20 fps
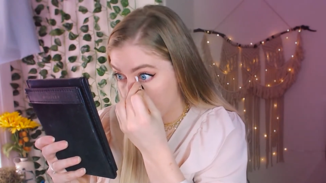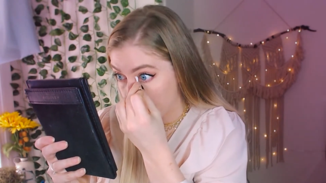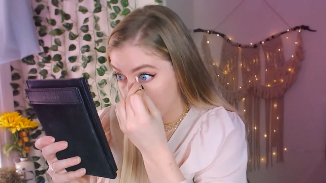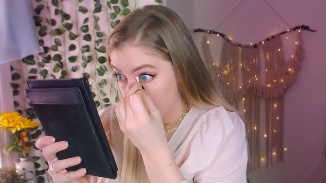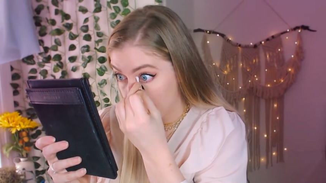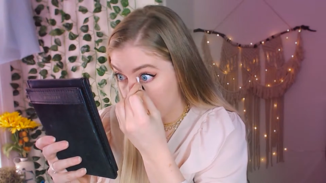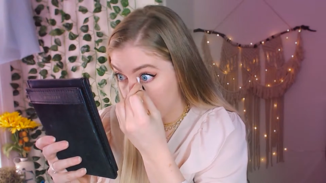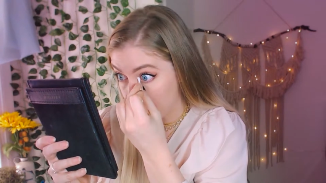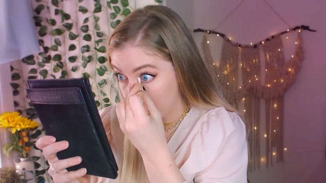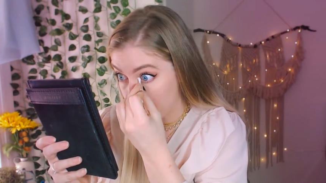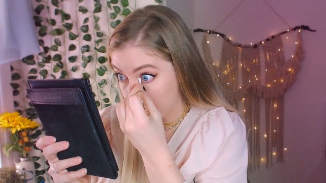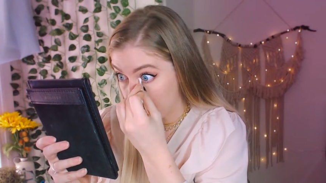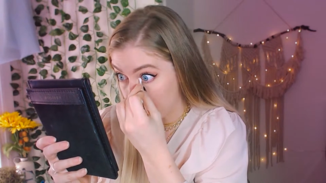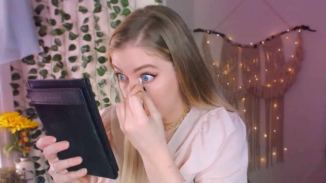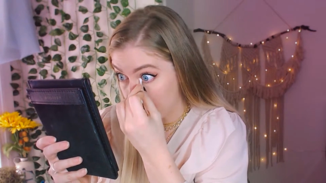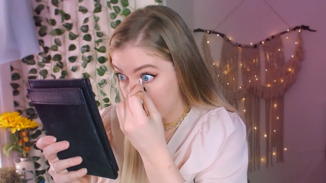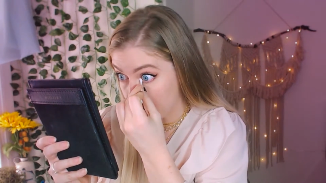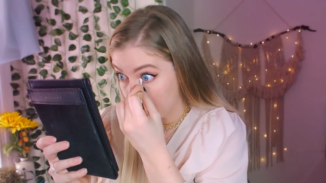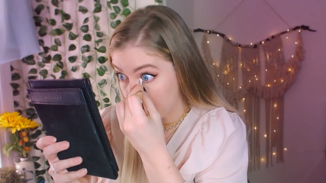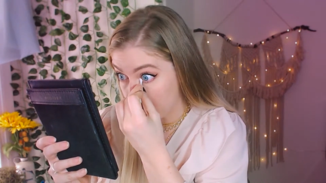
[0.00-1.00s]

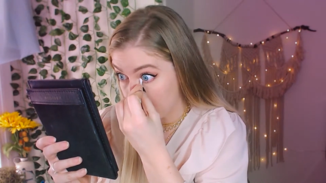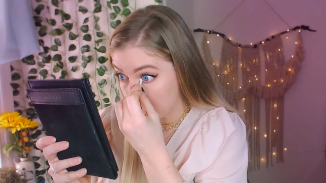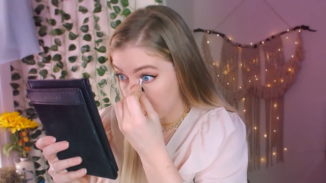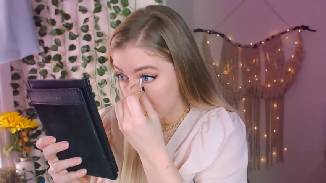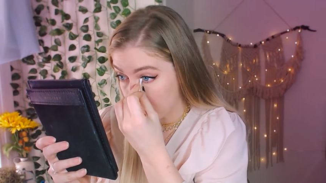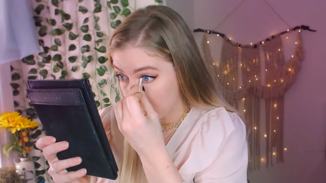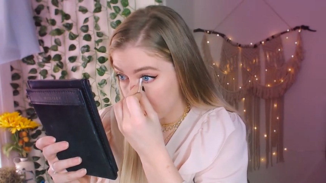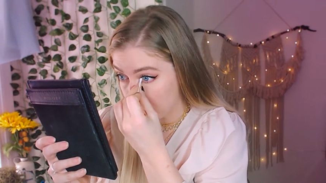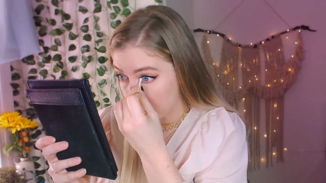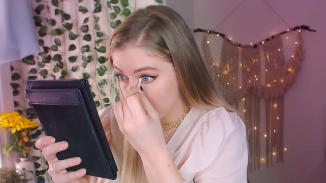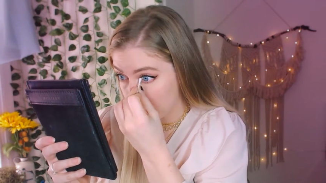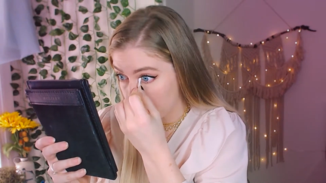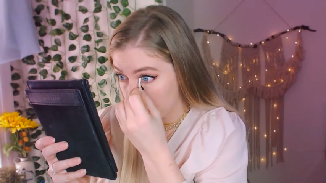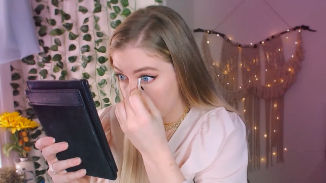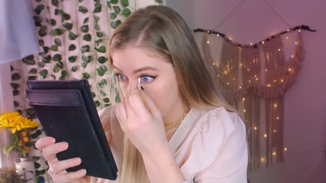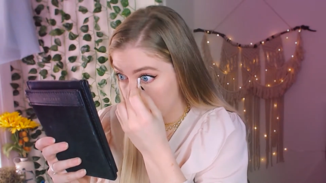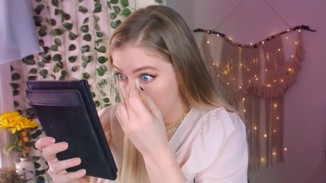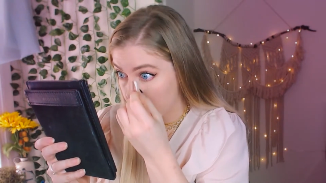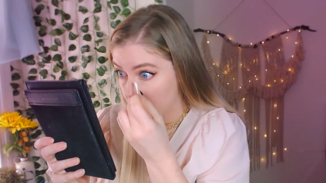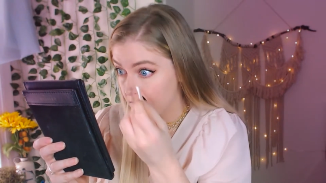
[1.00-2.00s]

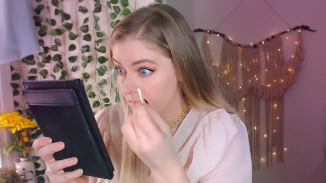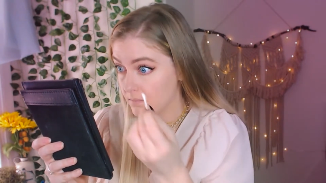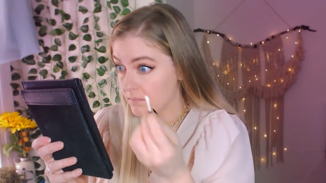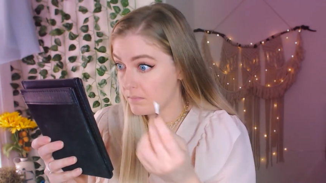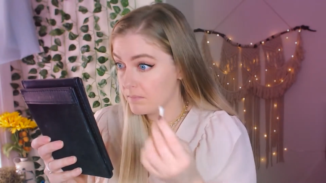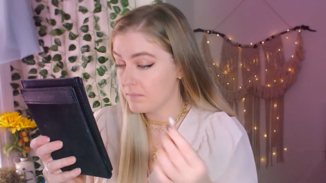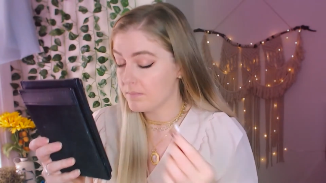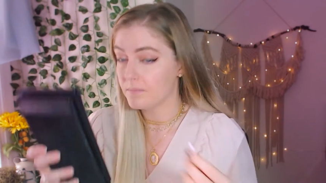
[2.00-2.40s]
Nothing is said.